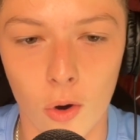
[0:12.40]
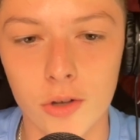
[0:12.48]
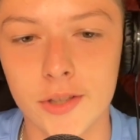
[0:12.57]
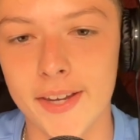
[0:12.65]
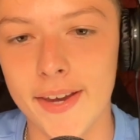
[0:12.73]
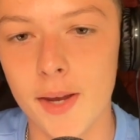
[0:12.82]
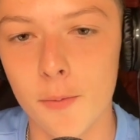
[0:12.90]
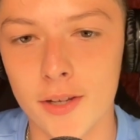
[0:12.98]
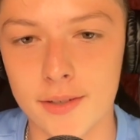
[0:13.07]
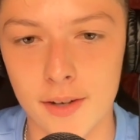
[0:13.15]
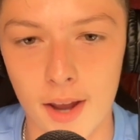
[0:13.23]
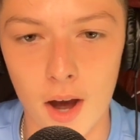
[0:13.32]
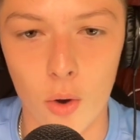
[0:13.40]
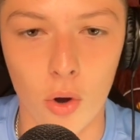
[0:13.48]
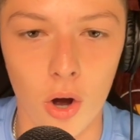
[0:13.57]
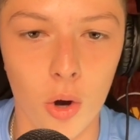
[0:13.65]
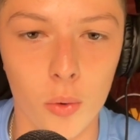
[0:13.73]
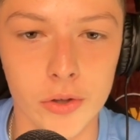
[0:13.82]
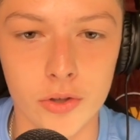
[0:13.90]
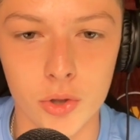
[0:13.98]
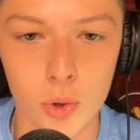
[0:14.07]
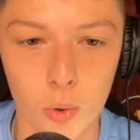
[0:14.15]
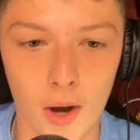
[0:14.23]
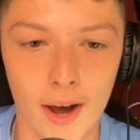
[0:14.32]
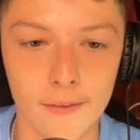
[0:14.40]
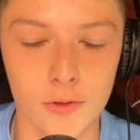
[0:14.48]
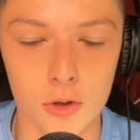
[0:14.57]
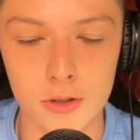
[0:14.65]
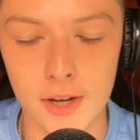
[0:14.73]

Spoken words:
Our team is now 0-2 after